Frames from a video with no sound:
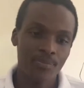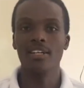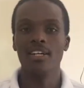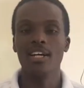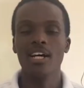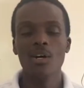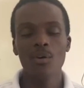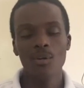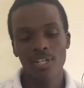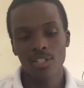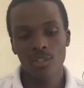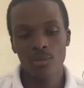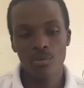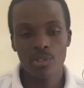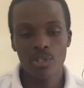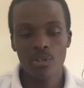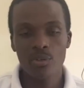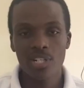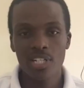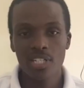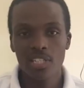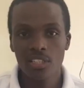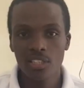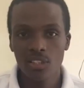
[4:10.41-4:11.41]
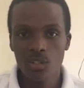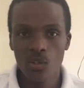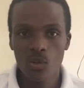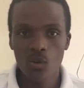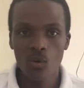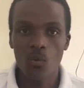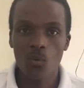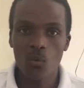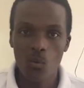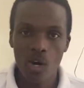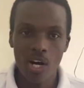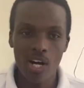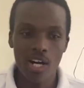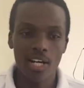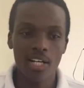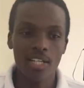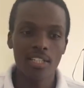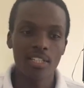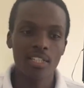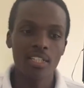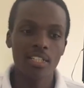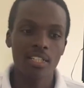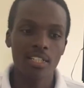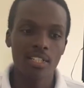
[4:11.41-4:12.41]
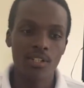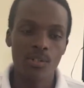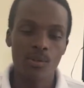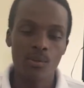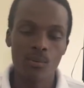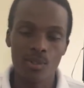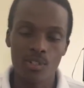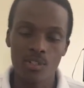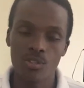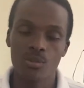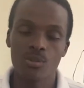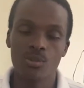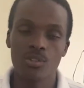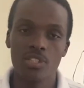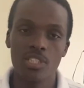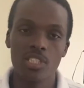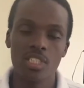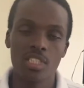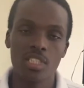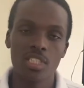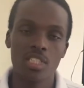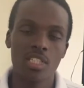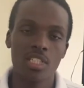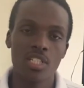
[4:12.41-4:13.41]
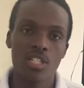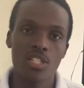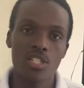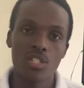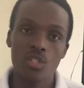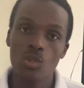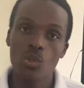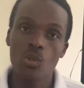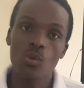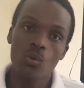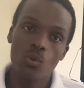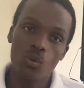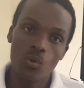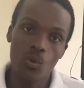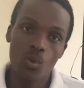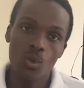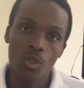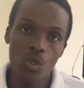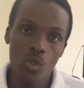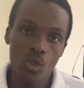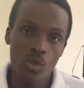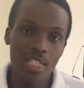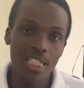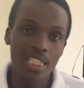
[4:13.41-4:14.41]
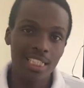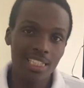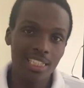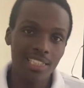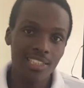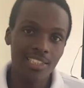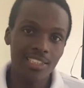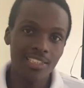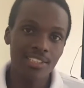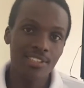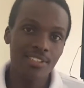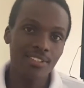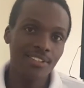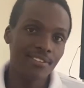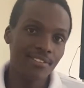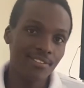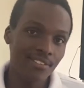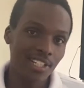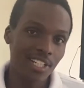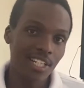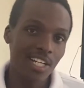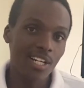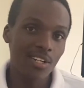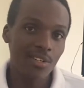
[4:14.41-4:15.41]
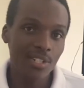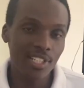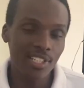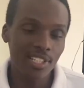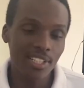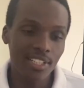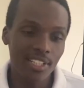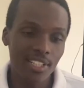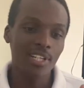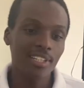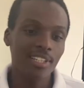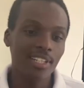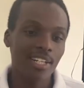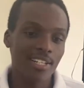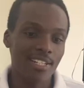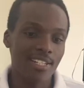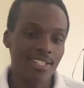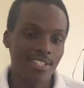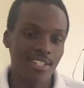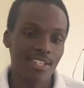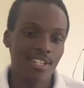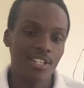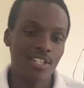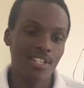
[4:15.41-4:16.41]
Now that we already know why we should stock good quality fingering, let us